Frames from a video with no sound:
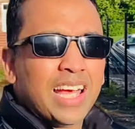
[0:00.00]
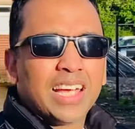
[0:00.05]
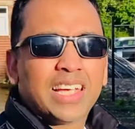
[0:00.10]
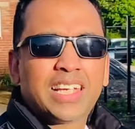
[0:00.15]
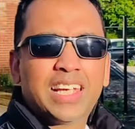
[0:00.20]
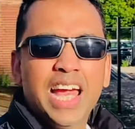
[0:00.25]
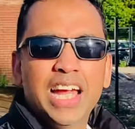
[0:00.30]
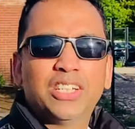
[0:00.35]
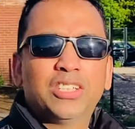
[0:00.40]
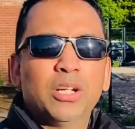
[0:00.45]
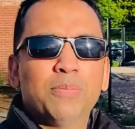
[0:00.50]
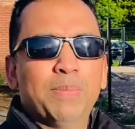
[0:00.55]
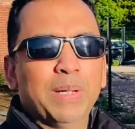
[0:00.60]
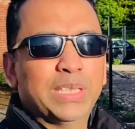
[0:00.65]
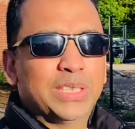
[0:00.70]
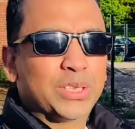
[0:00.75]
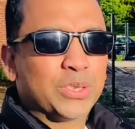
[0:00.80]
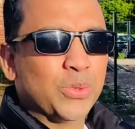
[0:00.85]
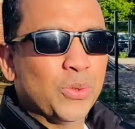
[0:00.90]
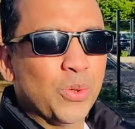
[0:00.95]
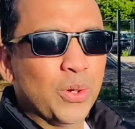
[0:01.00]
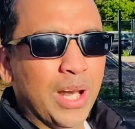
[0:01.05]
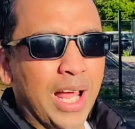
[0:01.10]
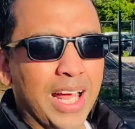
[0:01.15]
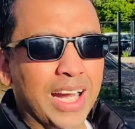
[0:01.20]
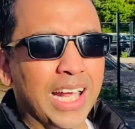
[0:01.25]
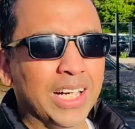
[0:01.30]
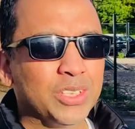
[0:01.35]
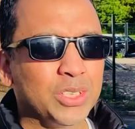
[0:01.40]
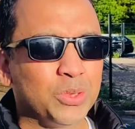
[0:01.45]
Kettlebridge School
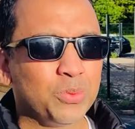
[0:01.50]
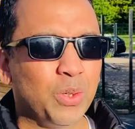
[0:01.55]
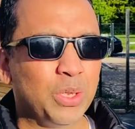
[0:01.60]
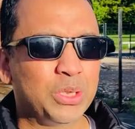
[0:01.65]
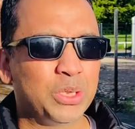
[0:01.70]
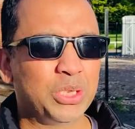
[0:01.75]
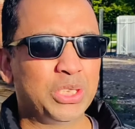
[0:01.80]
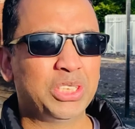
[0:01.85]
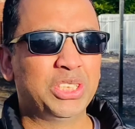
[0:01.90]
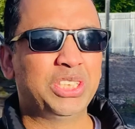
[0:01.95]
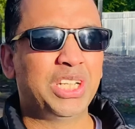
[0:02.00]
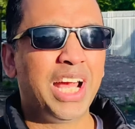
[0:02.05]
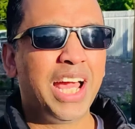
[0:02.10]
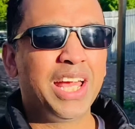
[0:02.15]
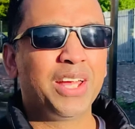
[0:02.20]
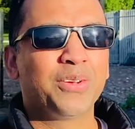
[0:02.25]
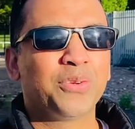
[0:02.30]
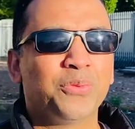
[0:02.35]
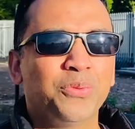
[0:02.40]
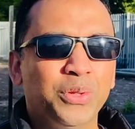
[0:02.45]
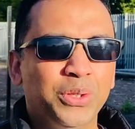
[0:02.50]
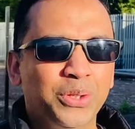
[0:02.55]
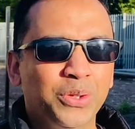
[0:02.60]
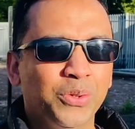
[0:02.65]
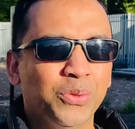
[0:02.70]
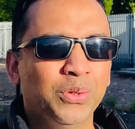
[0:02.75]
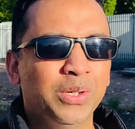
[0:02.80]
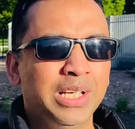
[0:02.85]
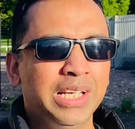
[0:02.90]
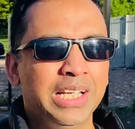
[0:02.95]
and I just wanted to share with
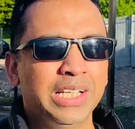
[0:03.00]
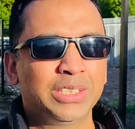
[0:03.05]
you